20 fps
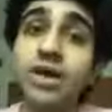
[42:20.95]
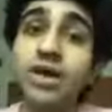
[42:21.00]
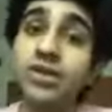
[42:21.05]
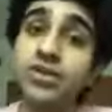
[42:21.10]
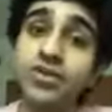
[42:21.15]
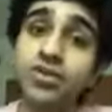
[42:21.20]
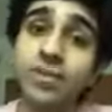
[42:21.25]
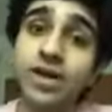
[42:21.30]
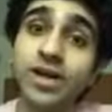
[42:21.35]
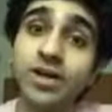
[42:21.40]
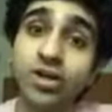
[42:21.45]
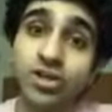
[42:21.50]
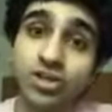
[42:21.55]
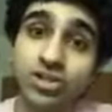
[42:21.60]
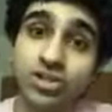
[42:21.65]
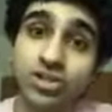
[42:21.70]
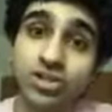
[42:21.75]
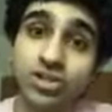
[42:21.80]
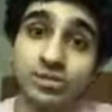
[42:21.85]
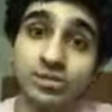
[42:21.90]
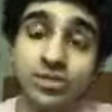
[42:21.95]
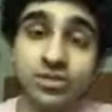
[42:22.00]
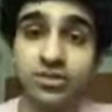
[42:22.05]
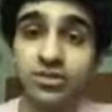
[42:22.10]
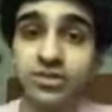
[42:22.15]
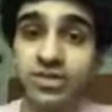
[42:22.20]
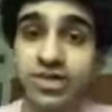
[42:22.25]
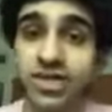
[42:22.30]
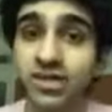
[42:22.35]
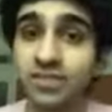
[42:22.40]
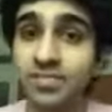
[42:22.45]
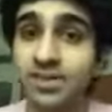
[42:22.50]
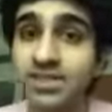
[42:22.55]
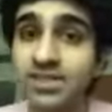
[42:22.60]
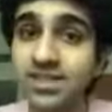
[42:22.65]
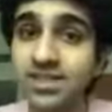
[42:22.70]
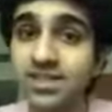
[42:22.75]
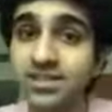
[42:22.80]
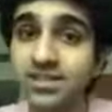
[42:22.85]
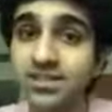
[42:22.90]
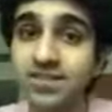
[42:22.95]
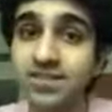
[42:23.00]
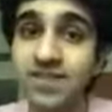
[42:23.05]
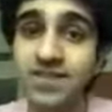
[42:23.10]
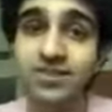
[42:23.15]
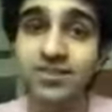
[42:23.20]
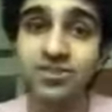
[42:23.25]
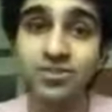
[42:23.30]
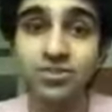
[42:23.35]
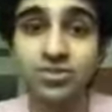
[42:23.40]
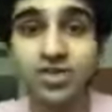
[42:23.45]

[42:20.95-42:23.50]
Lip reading: Microbiology, because again, a patient has an infection,